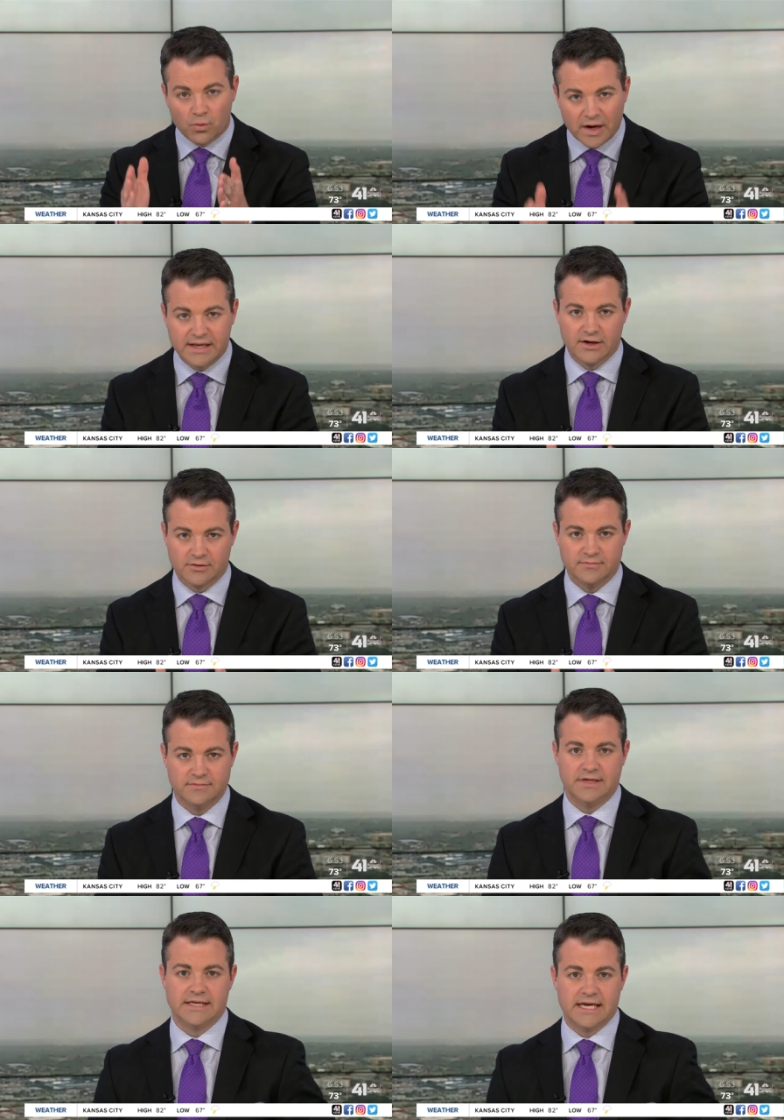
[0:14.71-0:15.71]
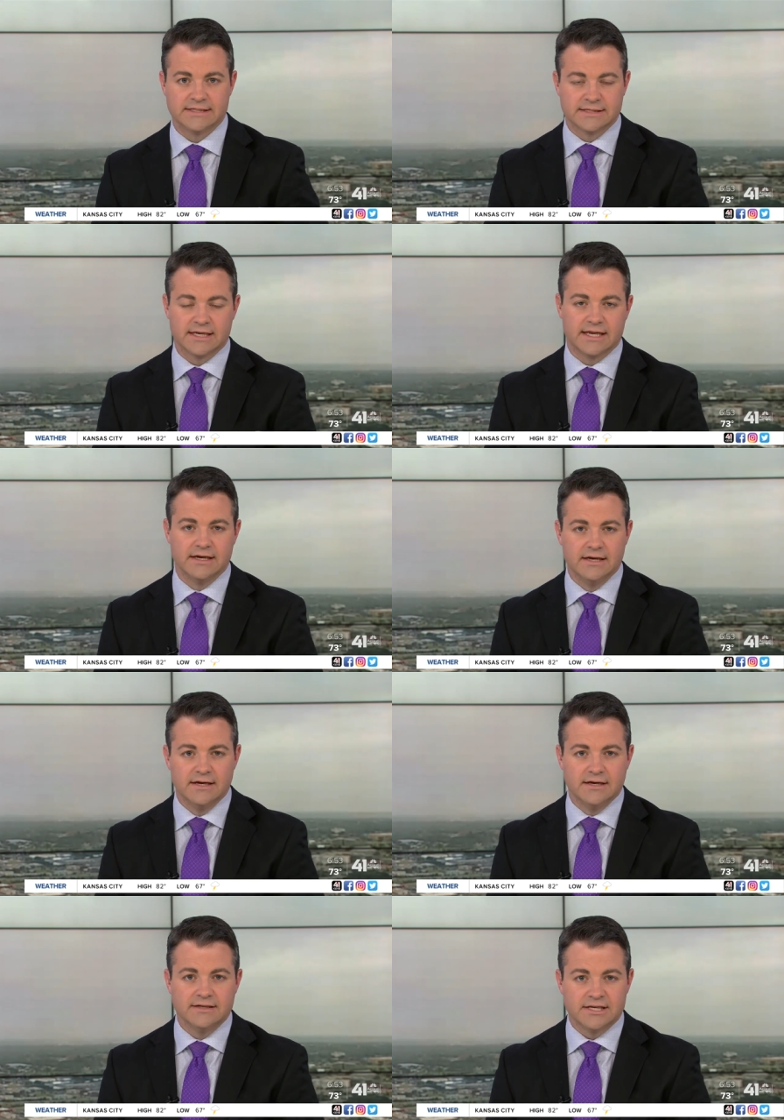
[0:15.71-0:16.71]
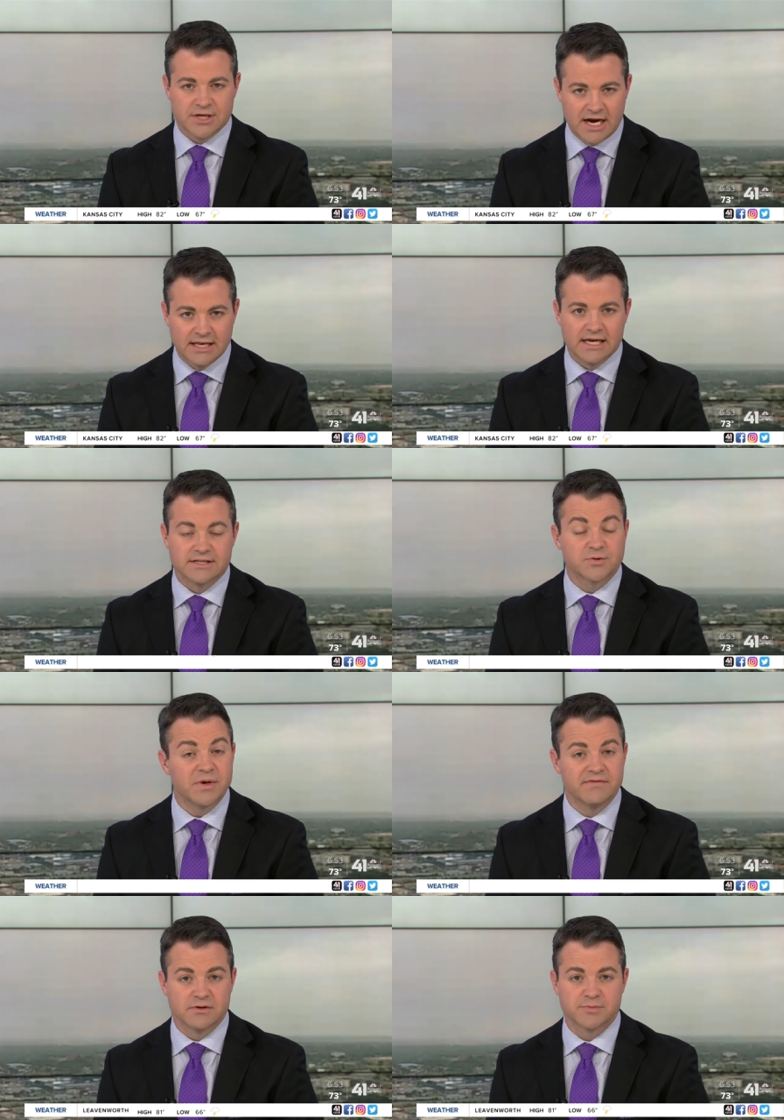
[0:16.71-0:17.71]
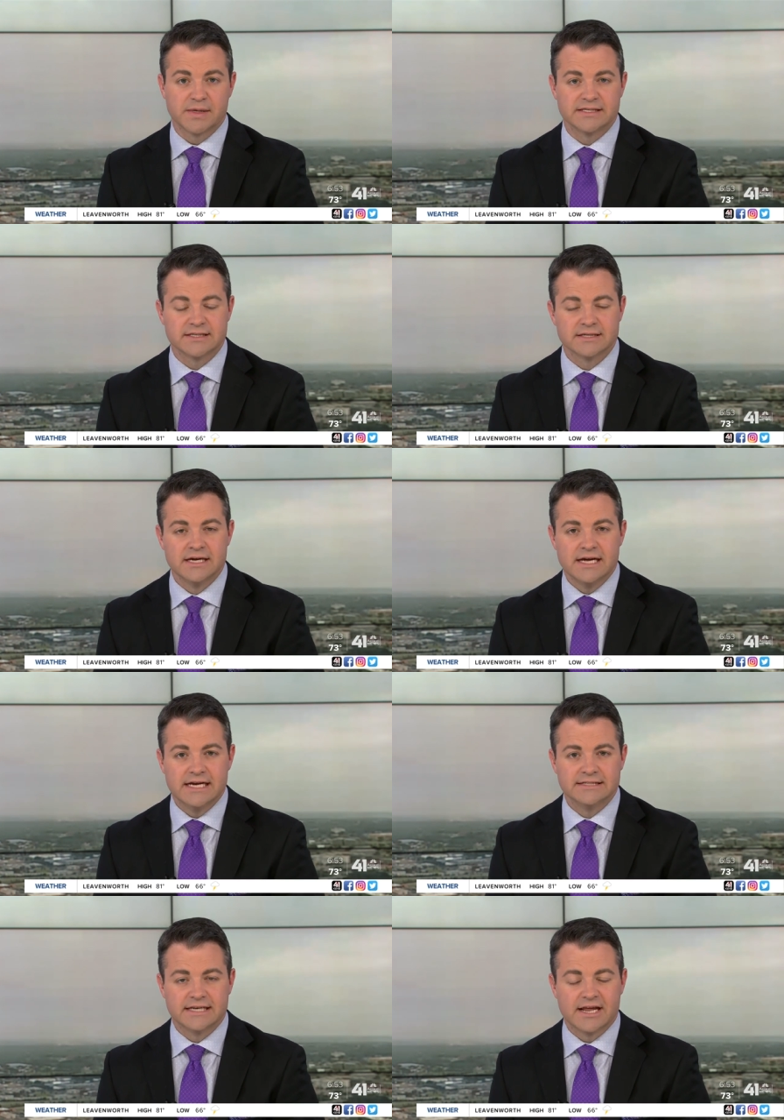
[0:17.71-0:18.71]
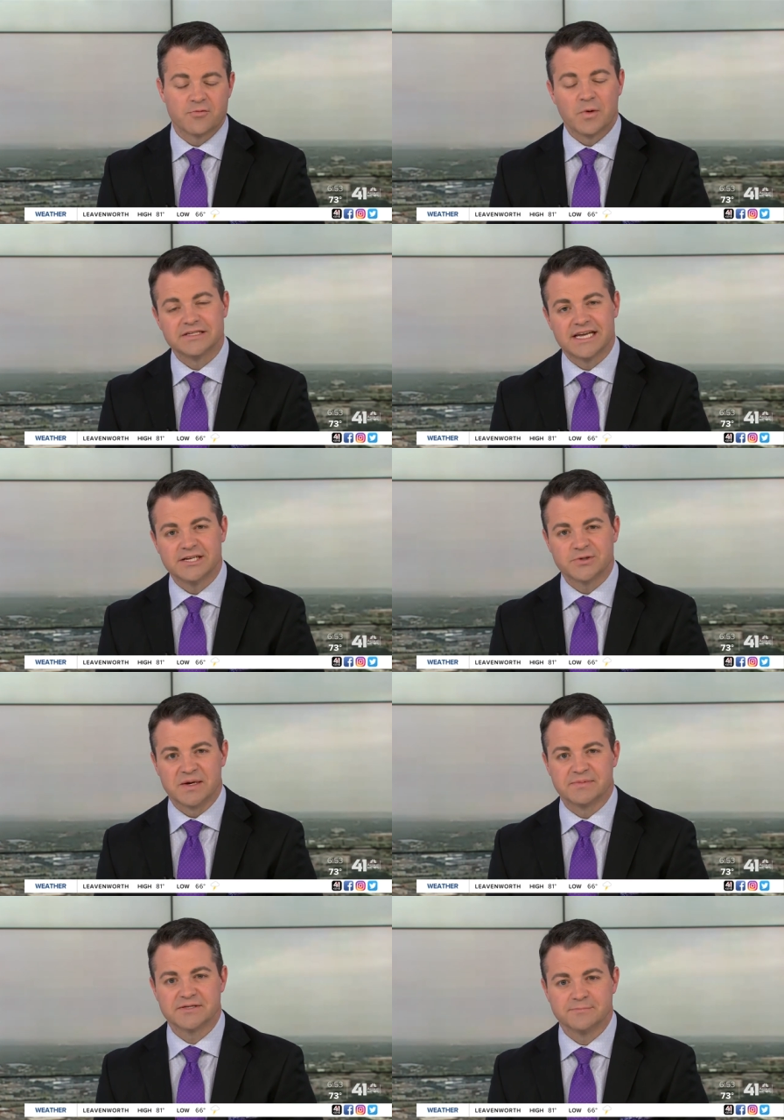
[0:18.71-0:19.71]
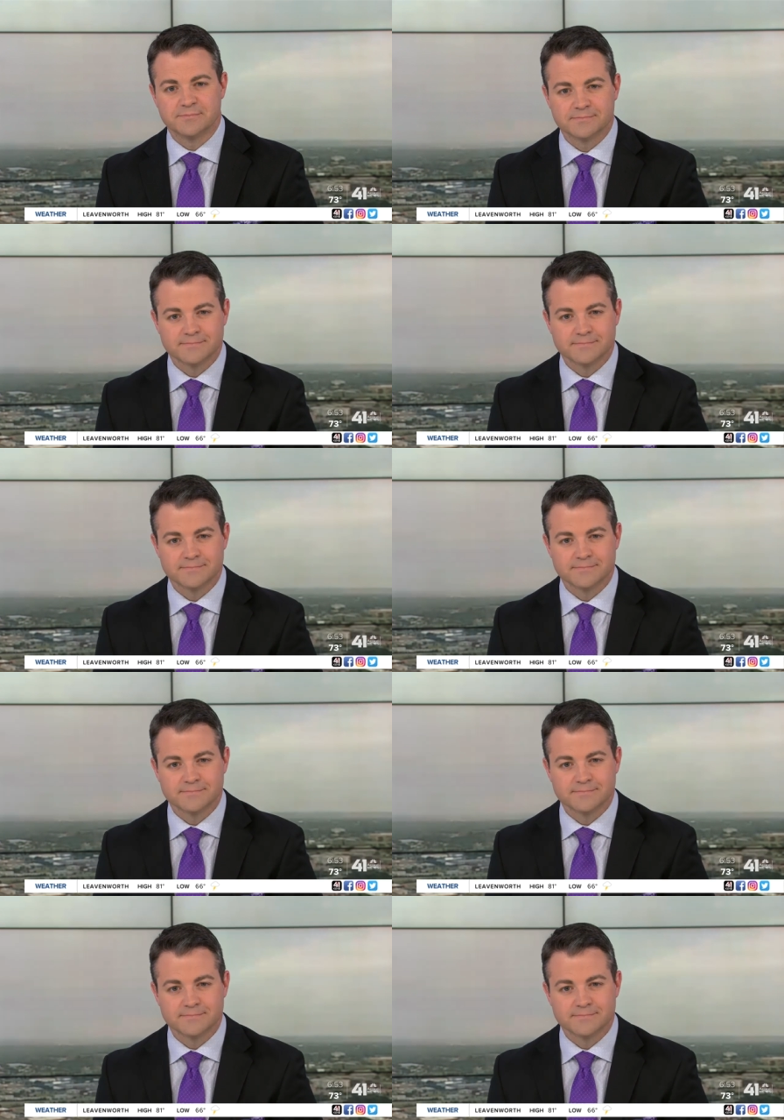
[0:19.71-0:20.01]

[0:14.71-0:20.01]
right here in Kansas City. Deja highlights three of those places in today's One Tank Trips.